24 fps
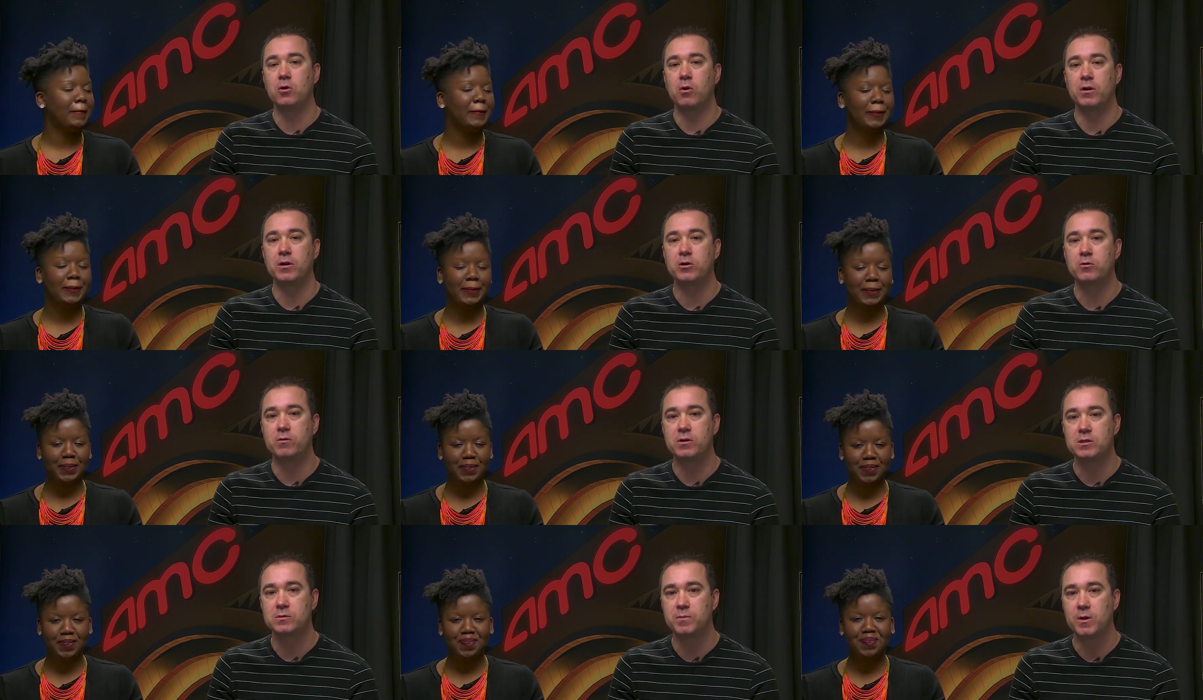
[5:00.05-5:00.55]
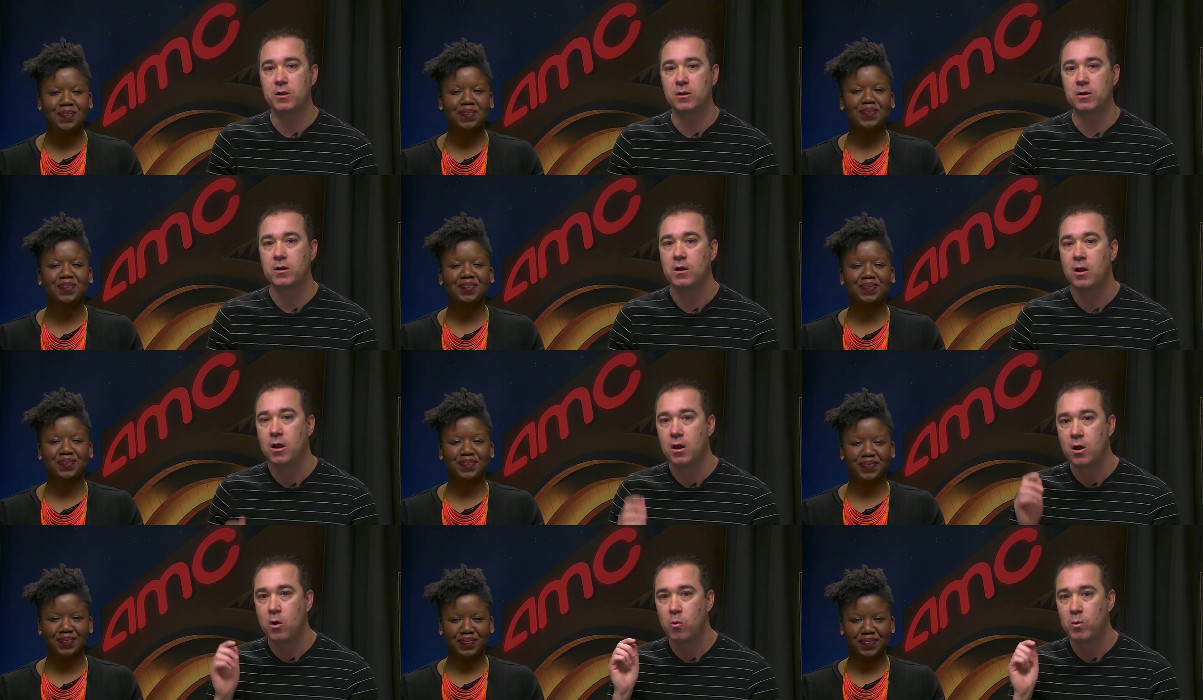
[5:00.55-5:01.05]
Speaker 1: Lord and Chris Miller,
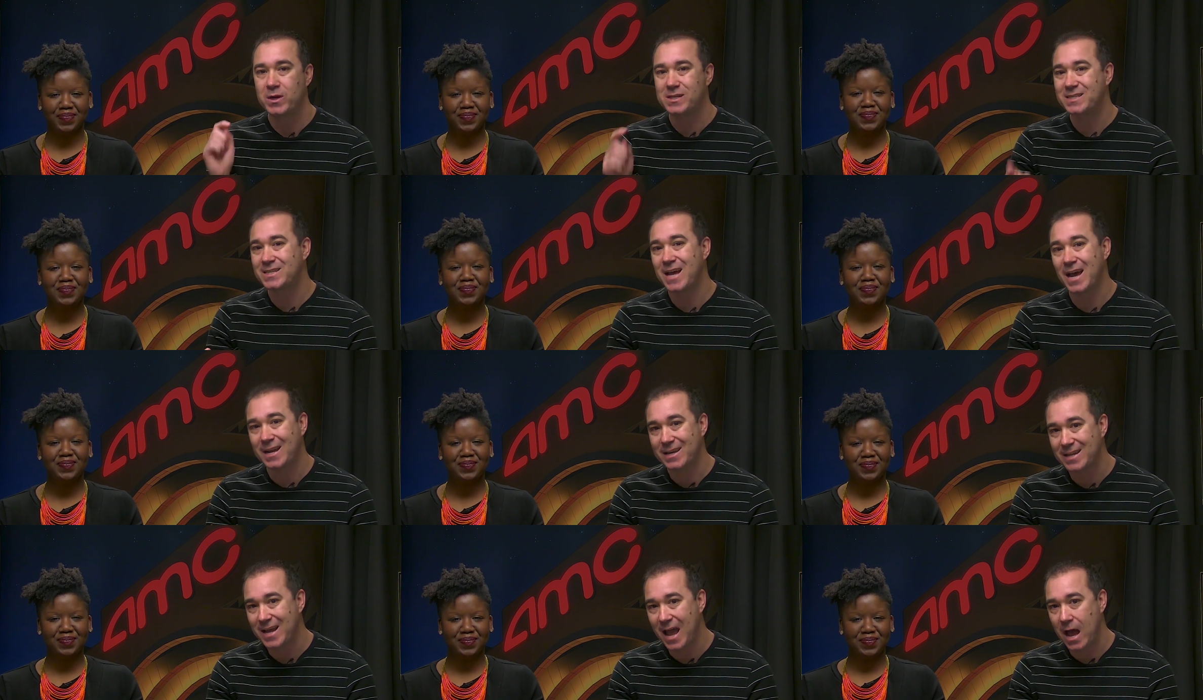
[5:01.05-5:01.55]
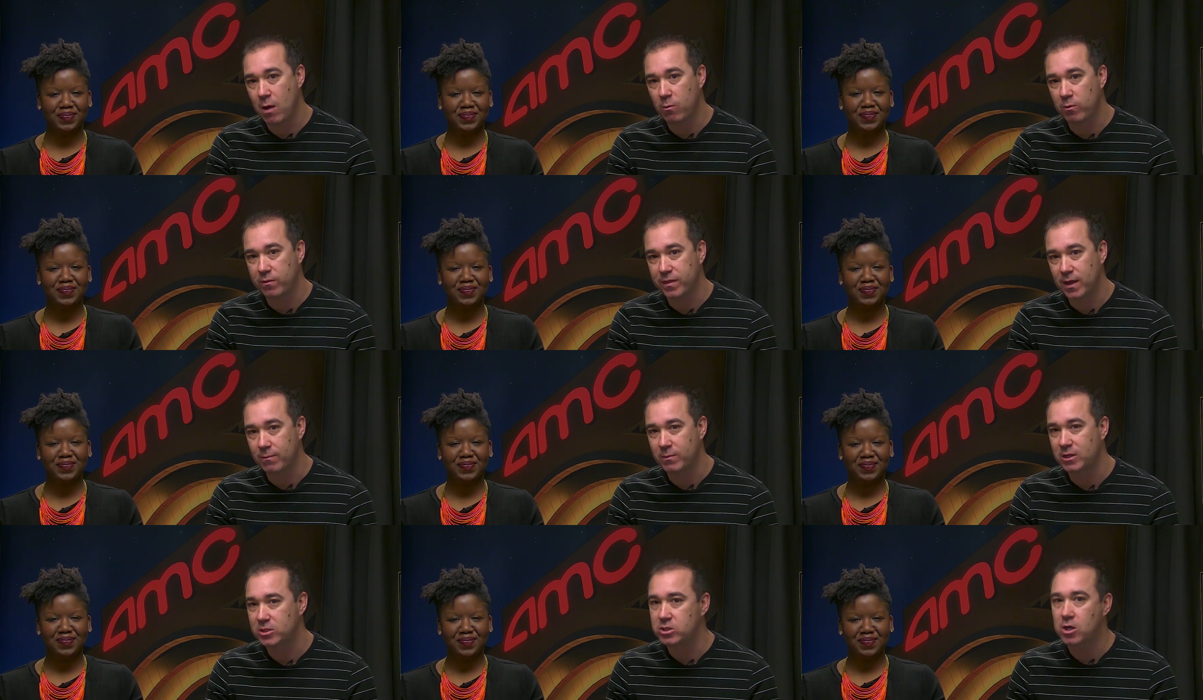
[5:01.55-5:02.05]
we sat down with
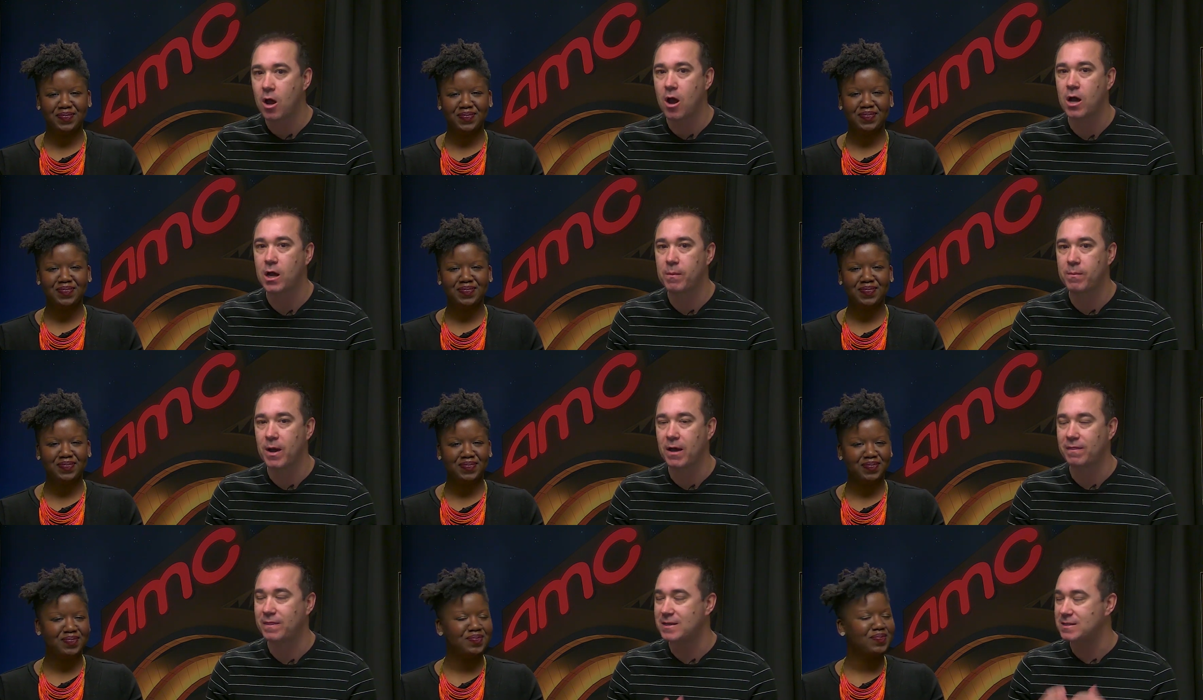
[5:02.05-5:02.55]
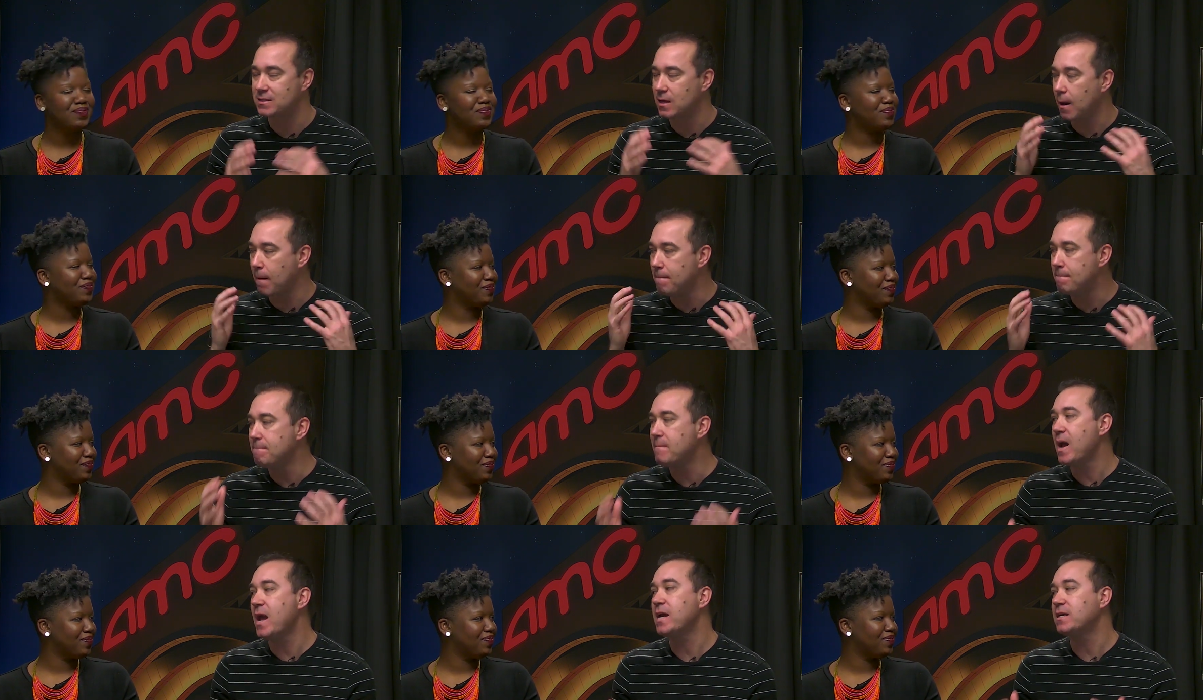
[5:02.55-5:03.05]
them to talk about this
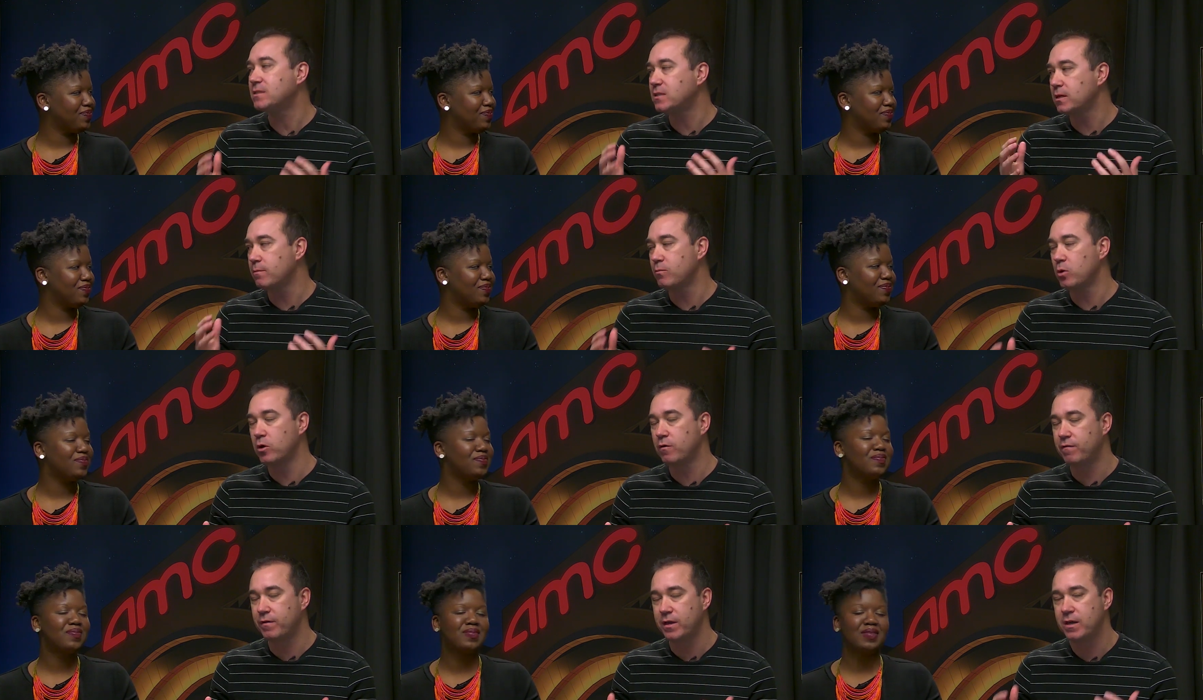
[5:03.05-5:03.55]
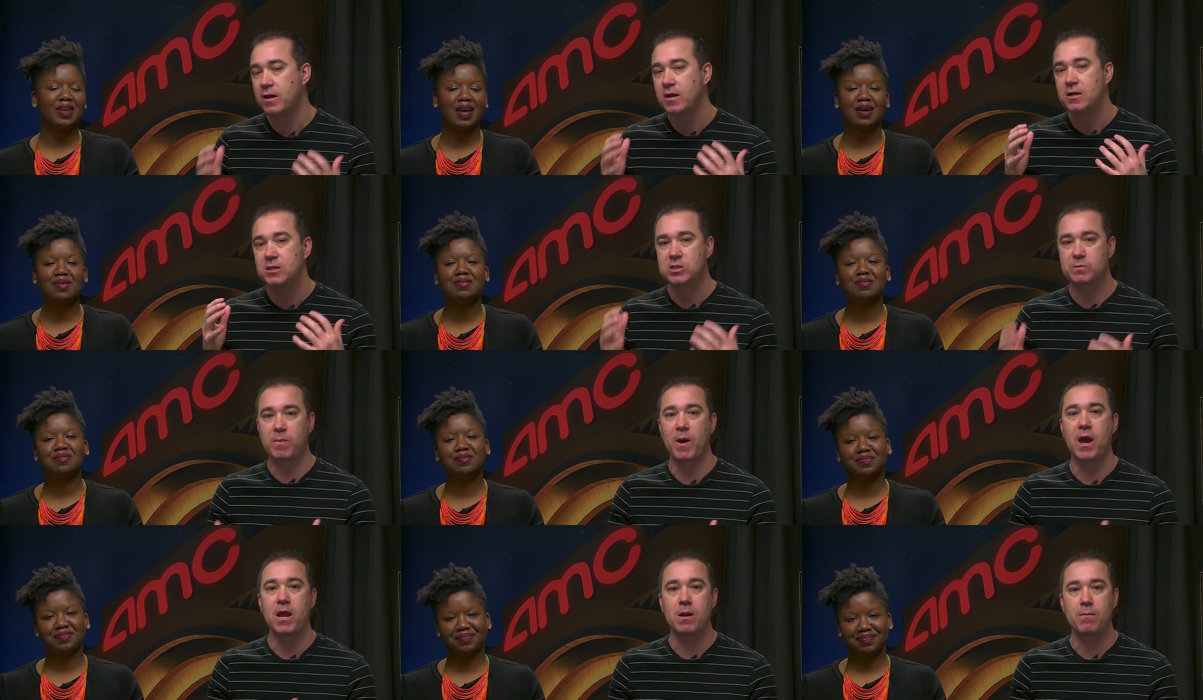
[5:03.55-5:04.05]
amazing movie, yep.
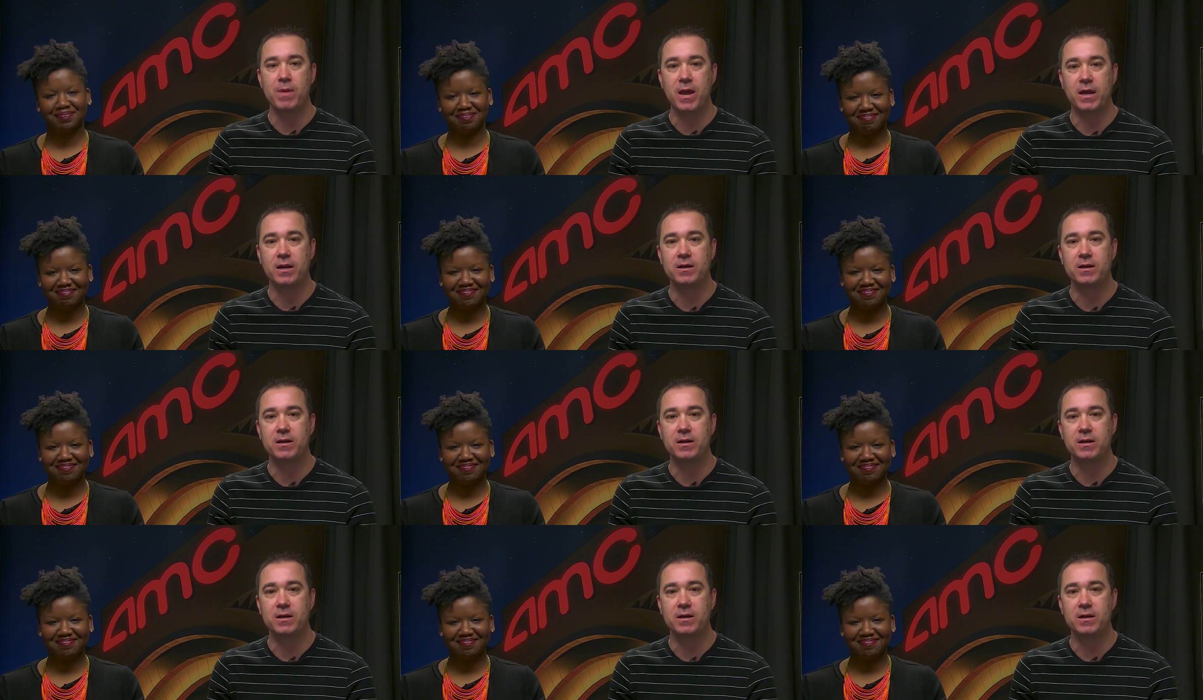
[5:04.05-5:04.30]
Spider